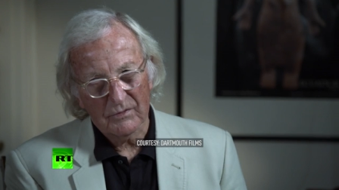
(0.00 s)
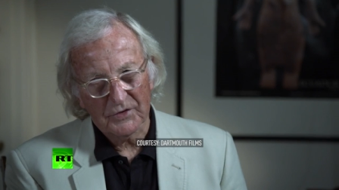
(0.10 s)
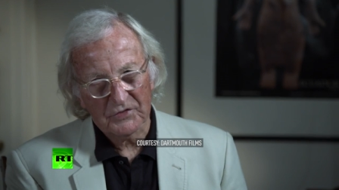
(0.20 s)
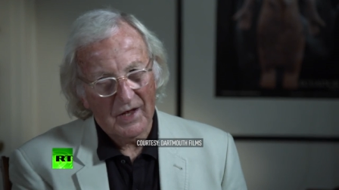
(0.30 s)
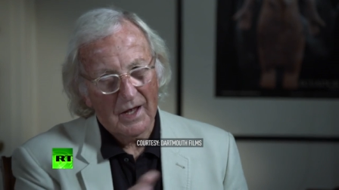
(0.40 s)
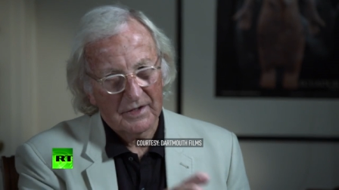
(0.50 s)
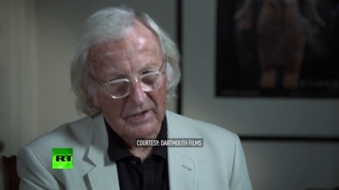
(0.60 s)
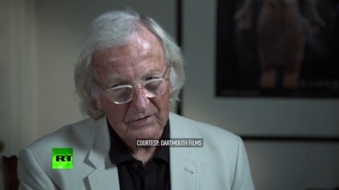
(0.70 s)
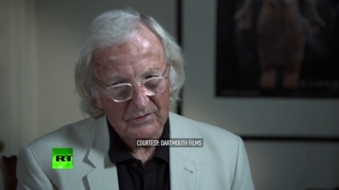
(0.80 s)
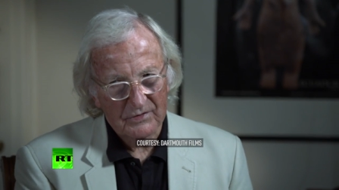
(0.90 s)
The
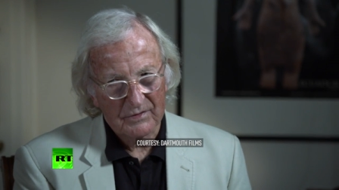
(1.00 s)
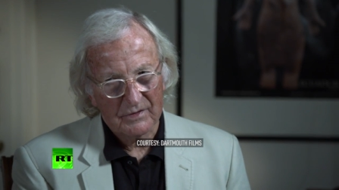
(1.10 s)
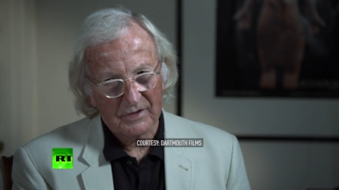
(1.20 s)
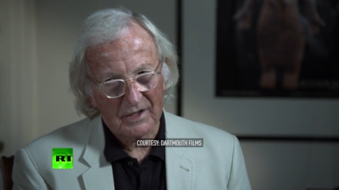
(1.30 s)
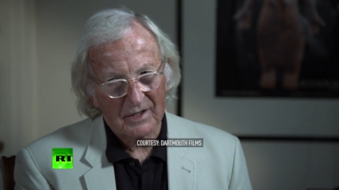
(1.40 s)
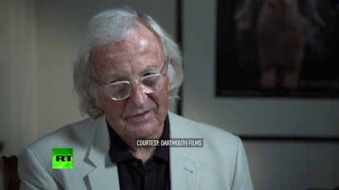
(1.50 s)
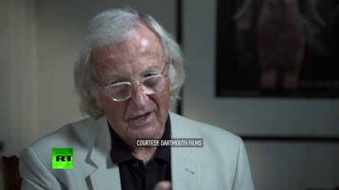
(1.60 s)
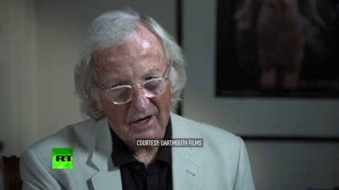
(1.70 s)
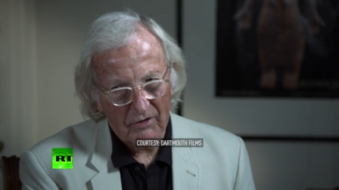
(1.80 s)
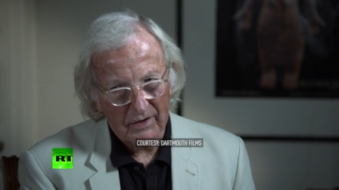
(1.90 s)
Saudis, the
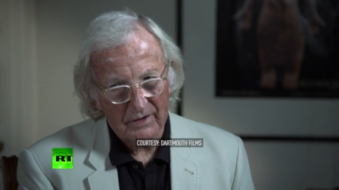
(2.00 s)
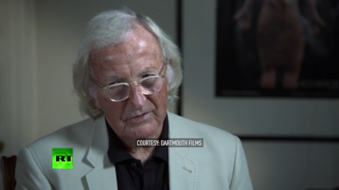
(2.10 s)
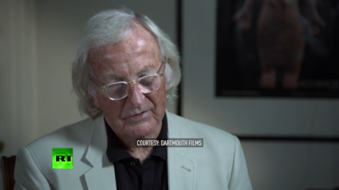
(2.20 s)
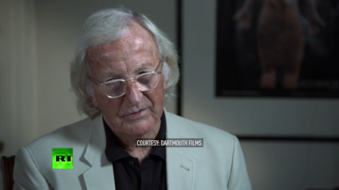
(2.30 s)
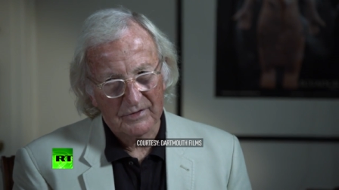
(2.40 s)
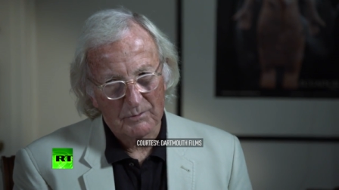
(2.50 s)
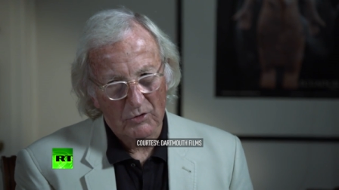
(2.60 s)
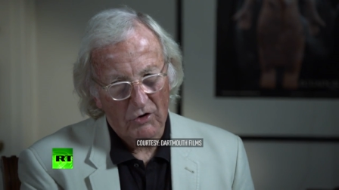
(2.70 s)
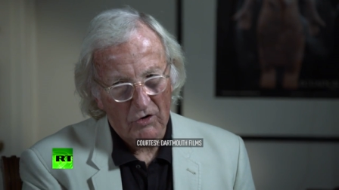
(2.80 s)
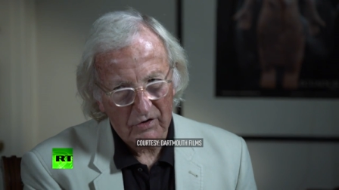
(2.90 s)
Qataris, the
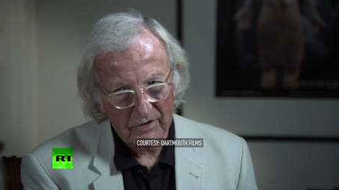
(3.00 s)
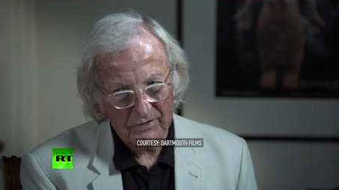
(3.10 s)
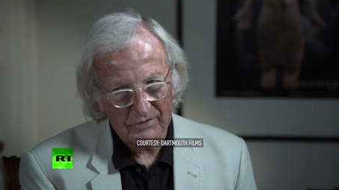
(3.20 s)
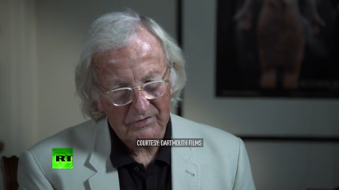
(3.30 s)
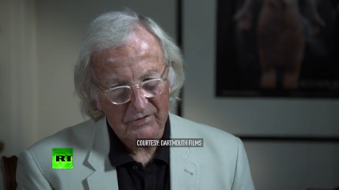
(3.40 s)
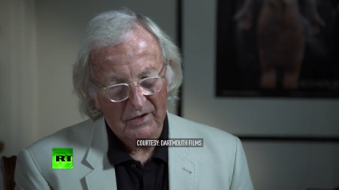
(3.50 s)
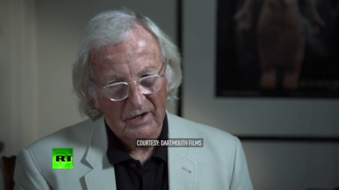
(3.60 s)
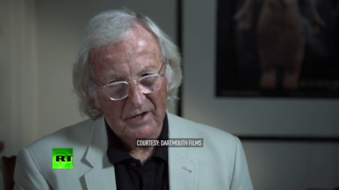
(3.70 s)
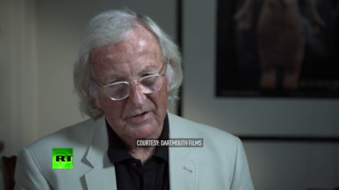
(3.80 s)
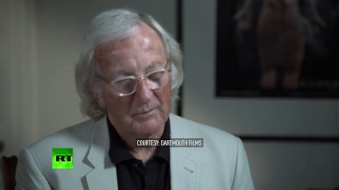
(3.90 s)
Moroccans,
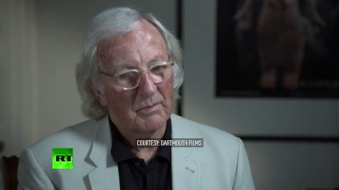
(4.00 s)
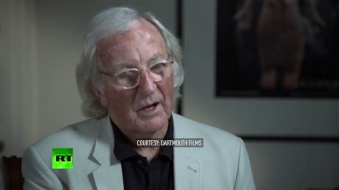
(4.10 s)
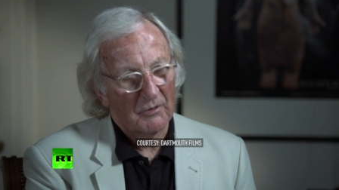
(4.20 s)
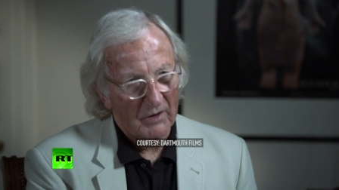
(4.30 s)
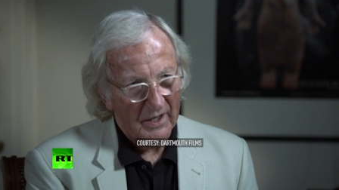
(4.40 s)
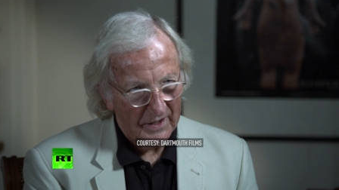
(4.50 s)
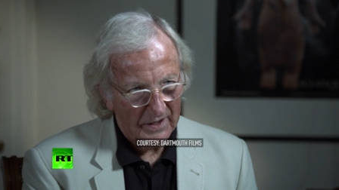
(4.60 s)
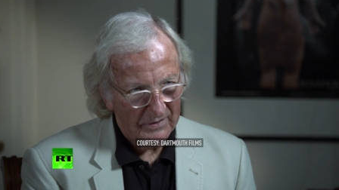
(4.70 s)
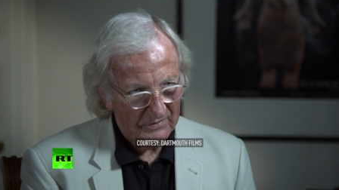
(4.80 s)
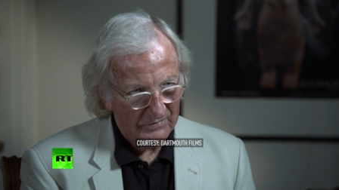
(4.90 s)
the
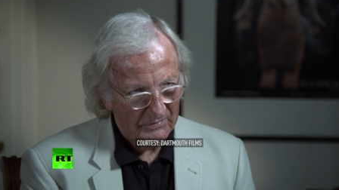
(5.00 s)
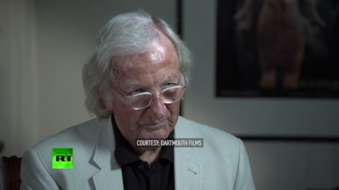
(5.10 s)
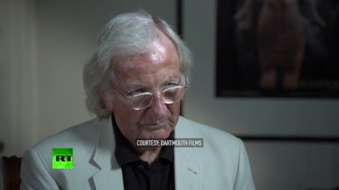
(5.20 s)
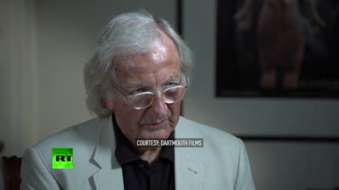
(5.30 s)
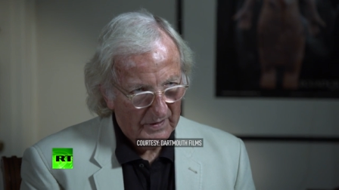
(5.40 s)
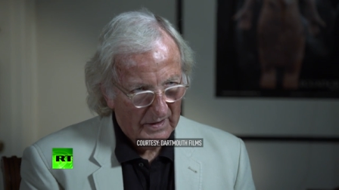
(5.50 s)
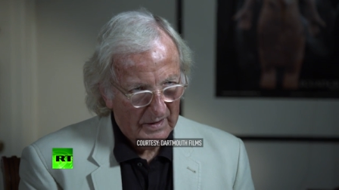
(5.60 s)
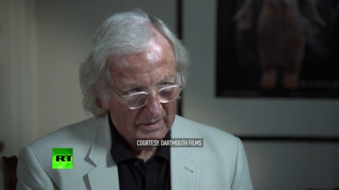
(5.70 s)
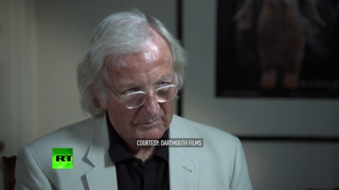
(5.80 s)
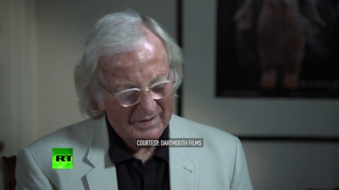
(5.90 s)
Bahrainis,
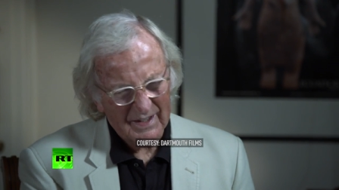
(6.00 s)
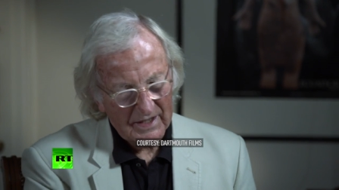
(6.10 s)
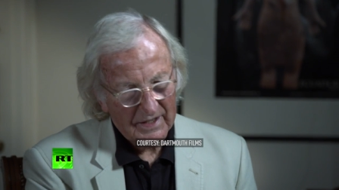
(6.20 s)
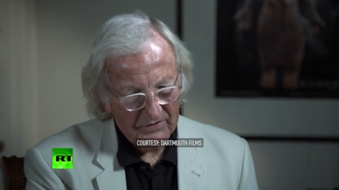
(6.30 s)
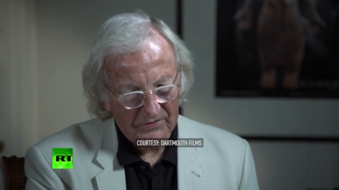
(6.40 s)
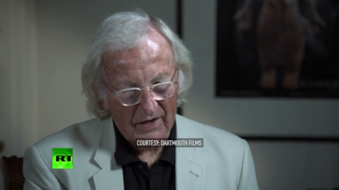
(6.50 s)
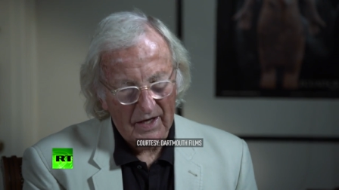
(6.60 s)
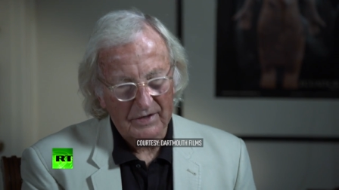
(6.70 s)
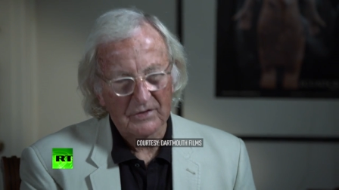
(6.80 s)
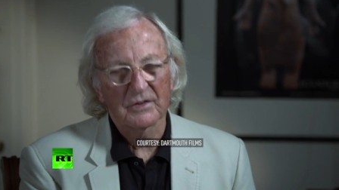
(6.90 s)
particularly the
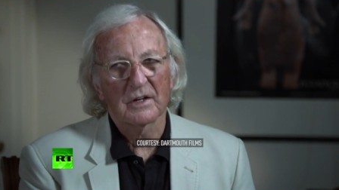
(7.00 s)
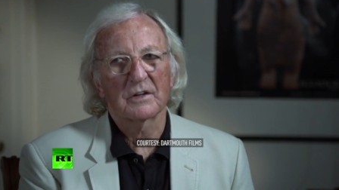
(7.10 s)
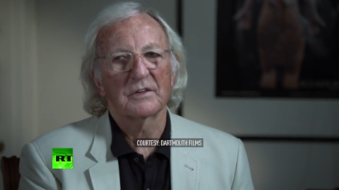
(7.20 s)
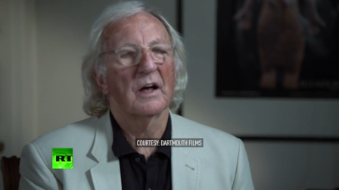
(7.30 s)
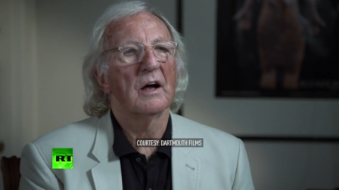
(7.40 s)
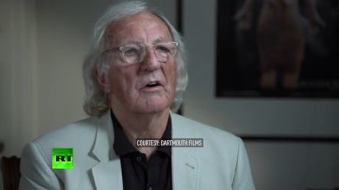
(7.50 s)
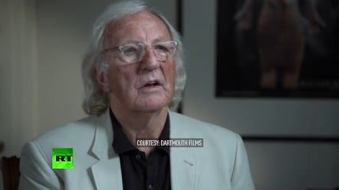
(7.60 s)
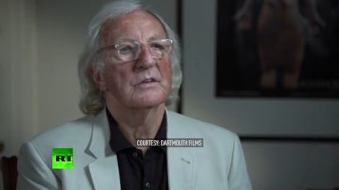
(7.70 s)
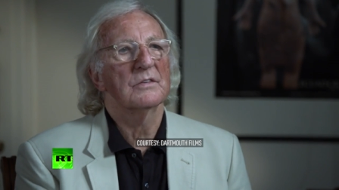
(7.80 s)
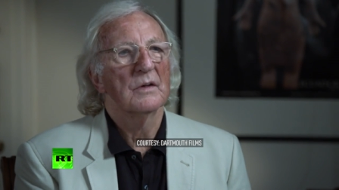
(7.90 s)
Saudis and the
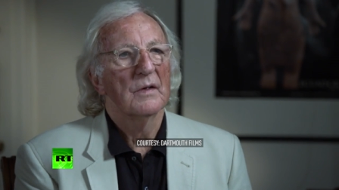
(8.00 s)
Qataris,